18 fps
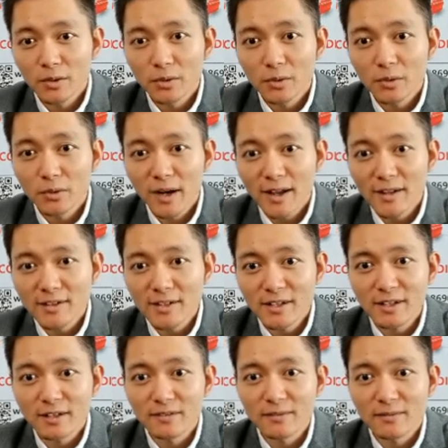you can
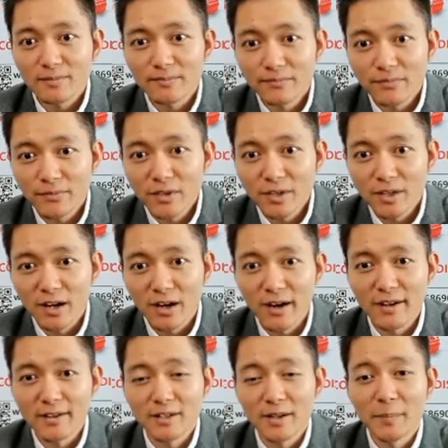see there
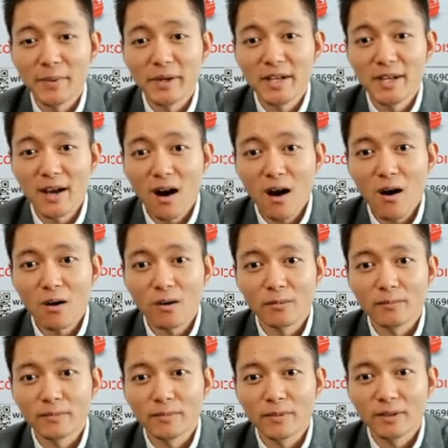is a PE
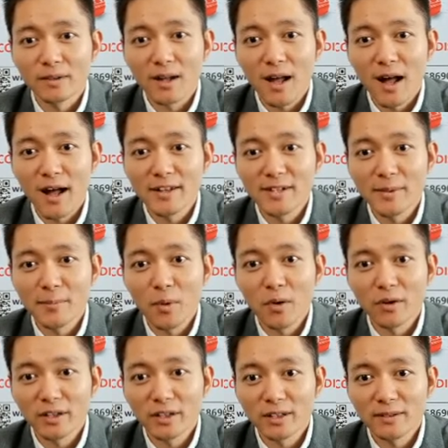hole on the
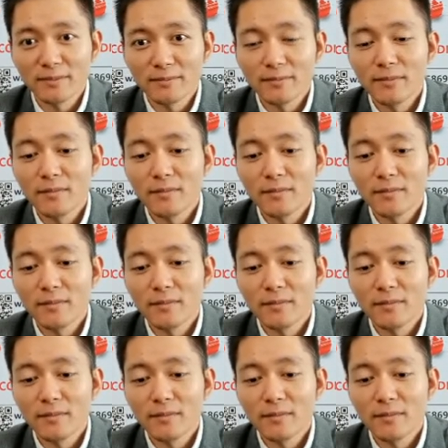body